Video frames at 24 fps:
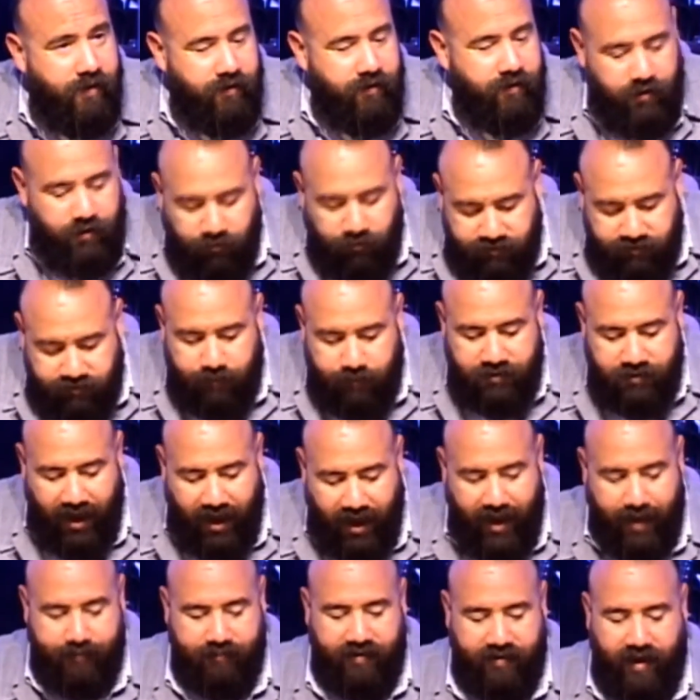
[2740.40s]
You know,
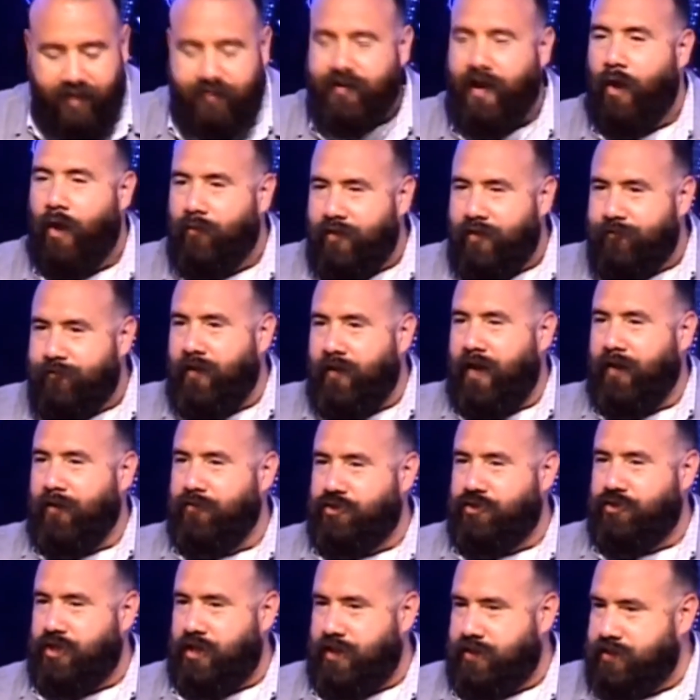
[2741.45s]
sometimes that's how we follow
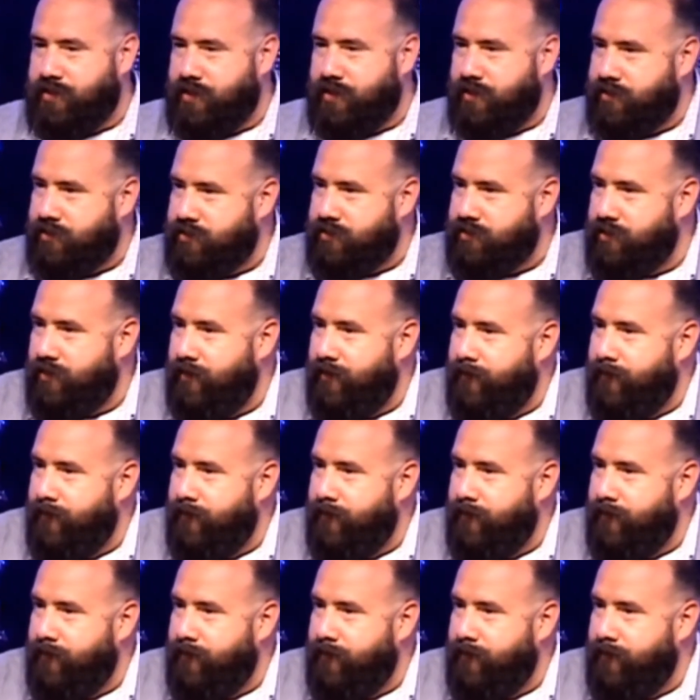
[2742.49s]
Jesus.